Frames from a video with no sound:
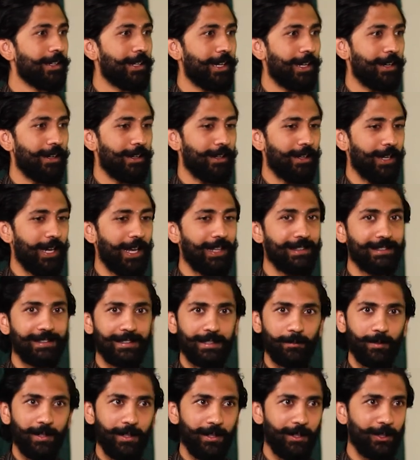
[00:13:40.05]
And
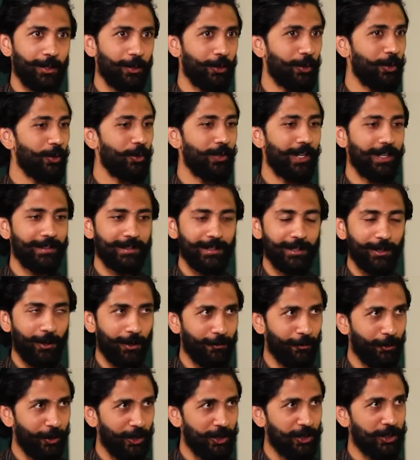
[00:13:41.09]
similar, you know, you get the
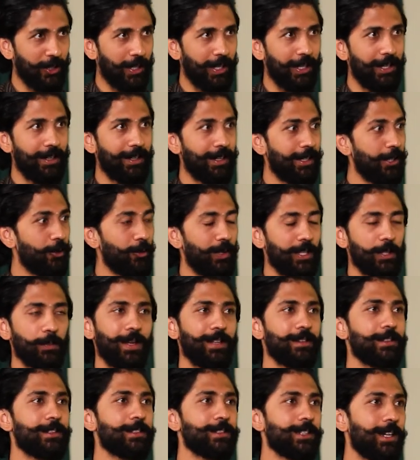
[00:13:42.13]
dog for a child and you
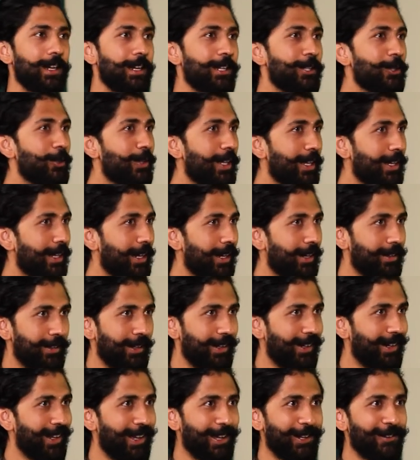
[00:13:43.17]
expect the child to
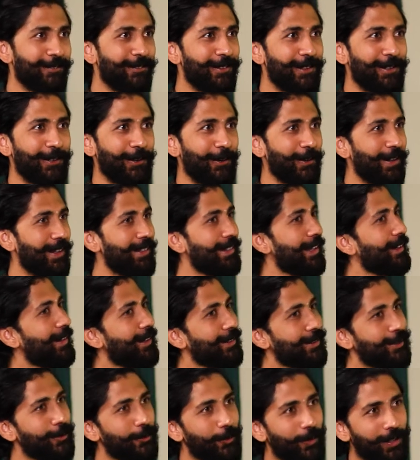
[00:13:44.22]
take care of the dog, and that
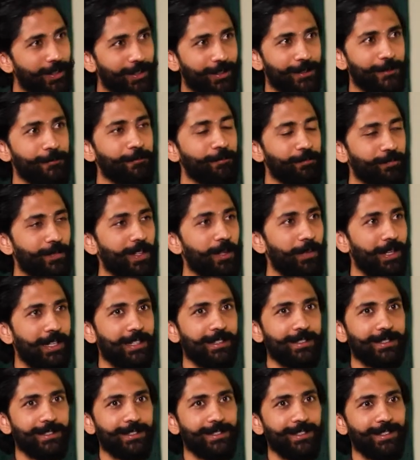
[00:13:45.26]
doesn't work,
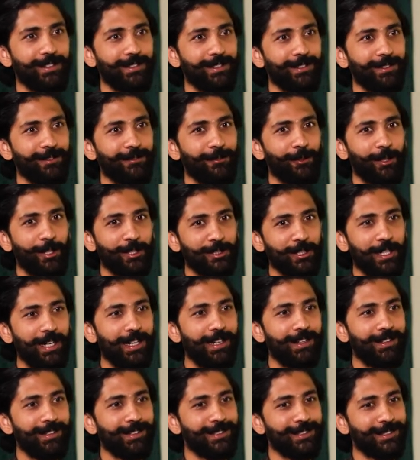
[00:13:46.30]
because for a
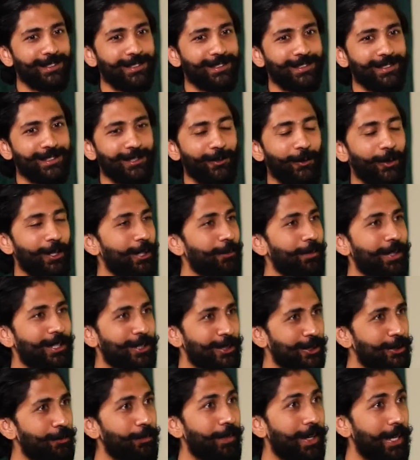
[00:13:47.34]
child, it's going to be
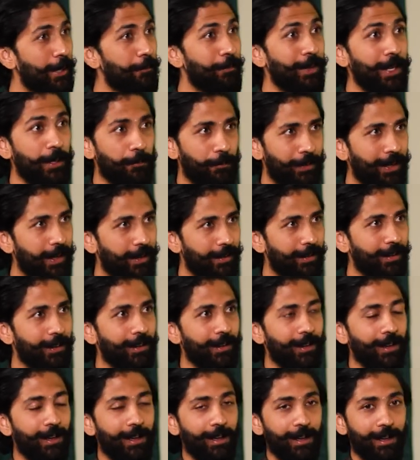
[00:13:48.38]
just play, play, play.
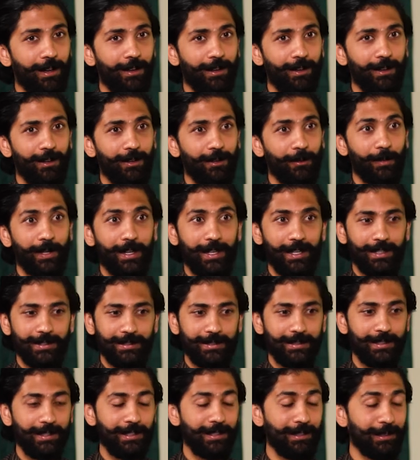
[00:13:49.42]

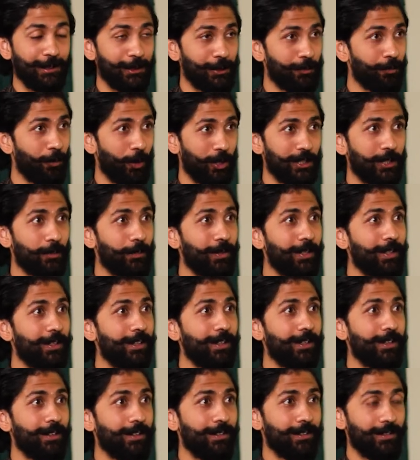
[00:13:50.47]
Whereas the
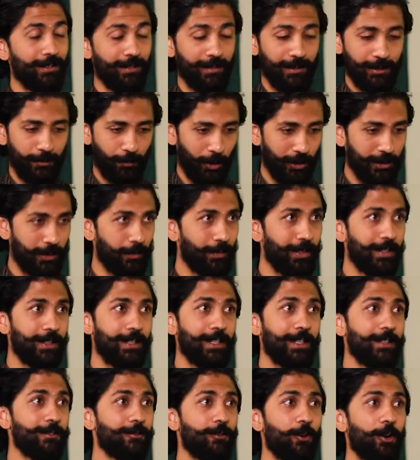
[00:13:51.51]
responsibility
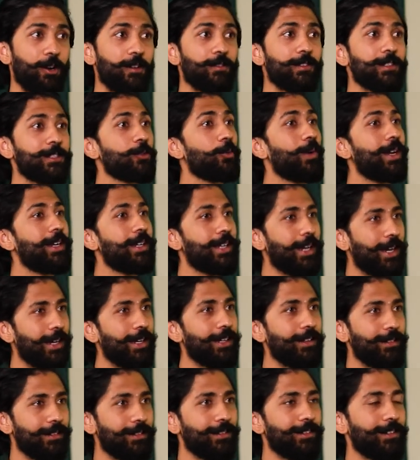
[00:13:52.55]
involved is quite
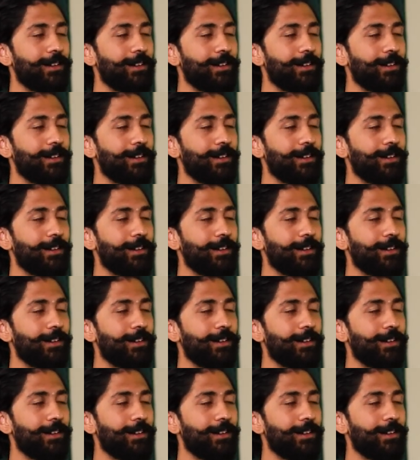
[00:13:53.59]
high.